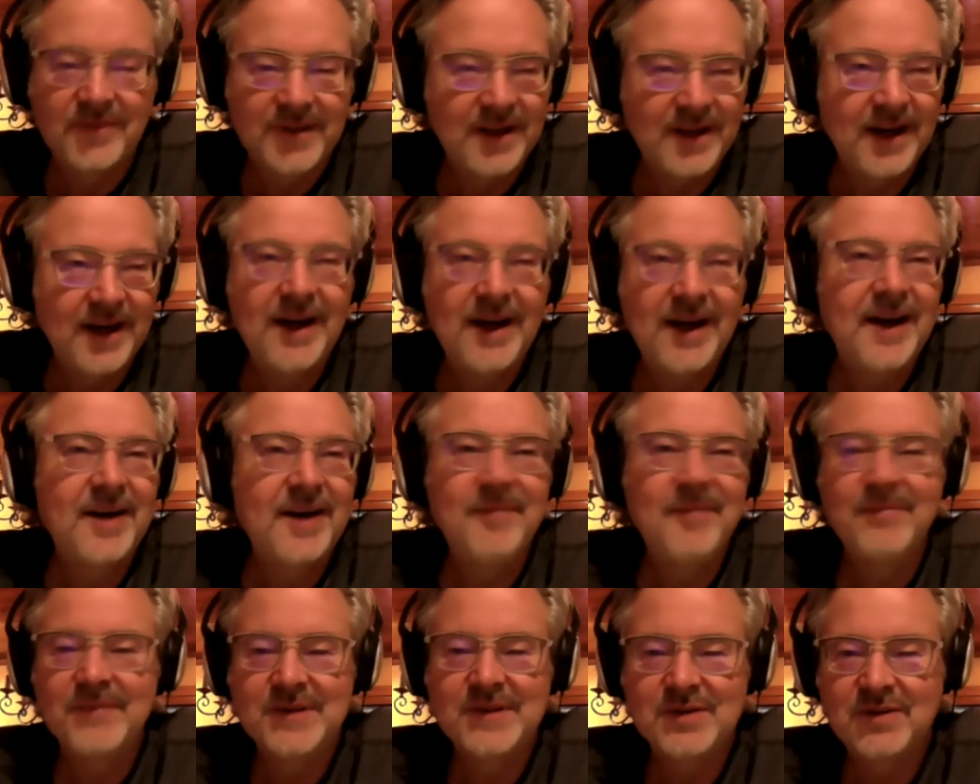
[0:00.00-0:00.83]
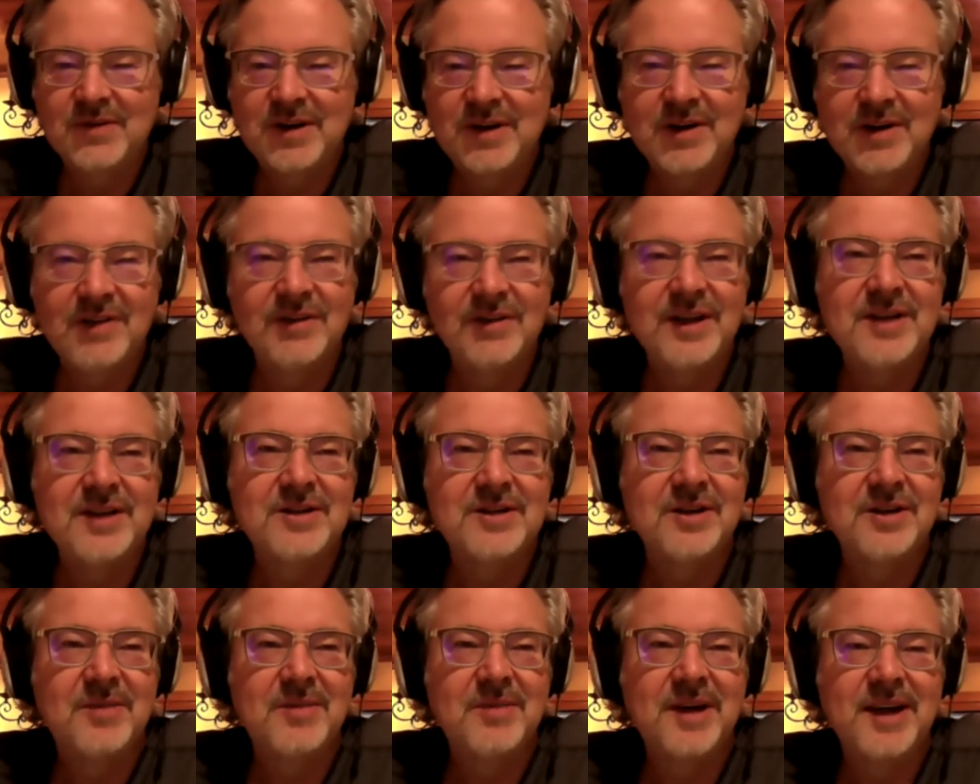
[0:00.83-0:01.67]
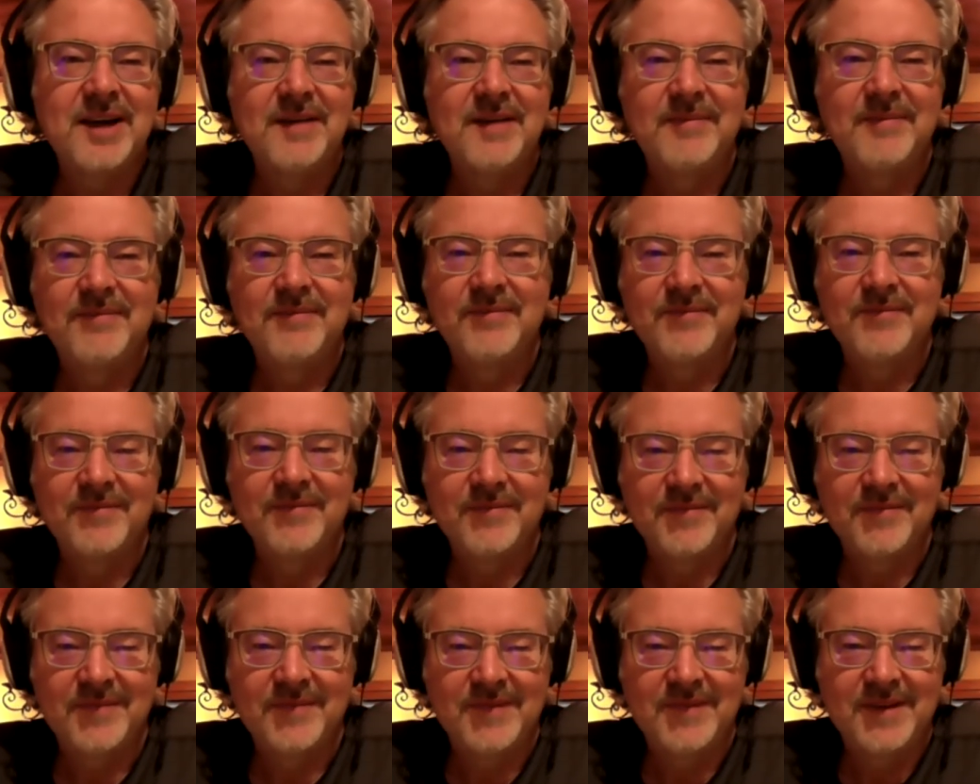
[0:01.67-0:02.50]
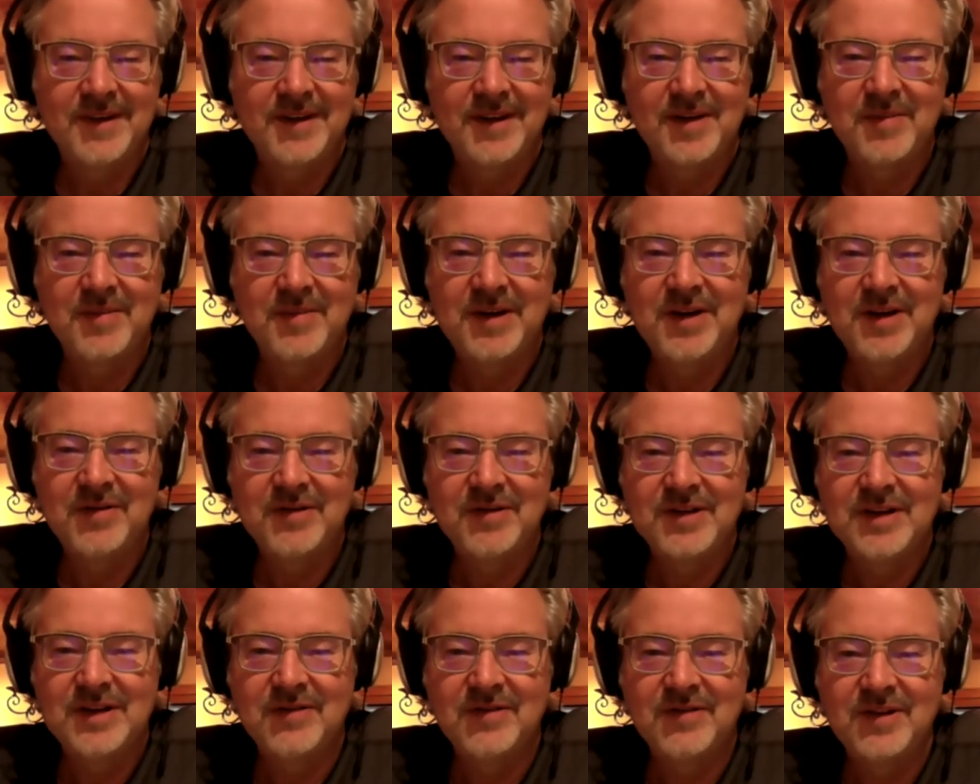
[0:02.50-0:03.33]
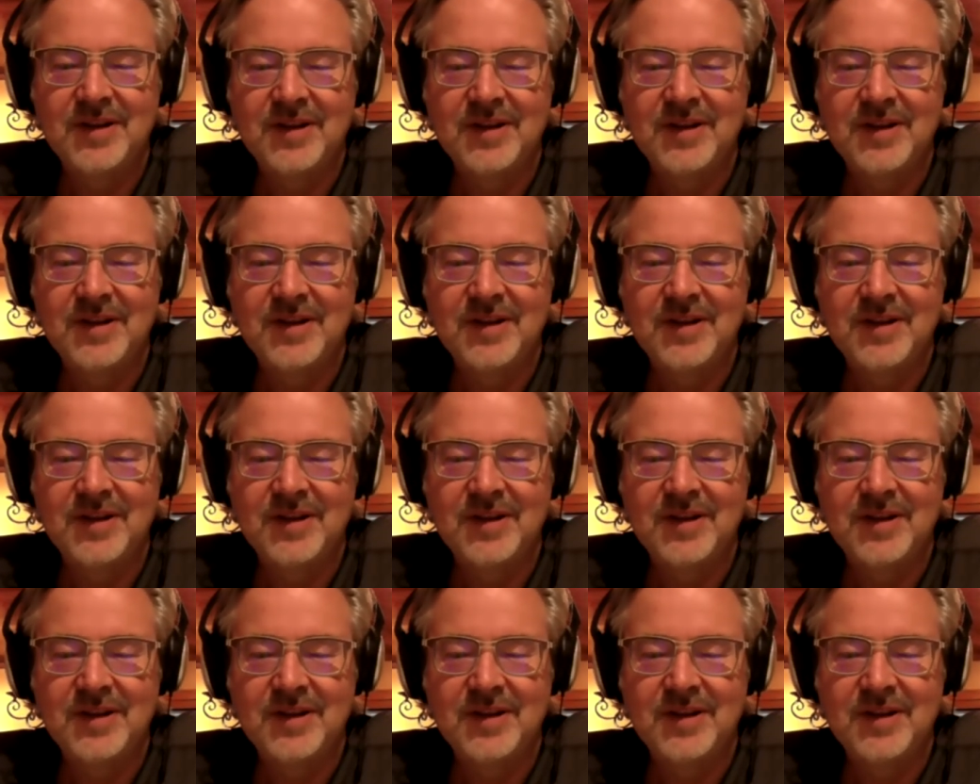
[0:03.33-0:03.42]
So now I've lost all my notes and everything.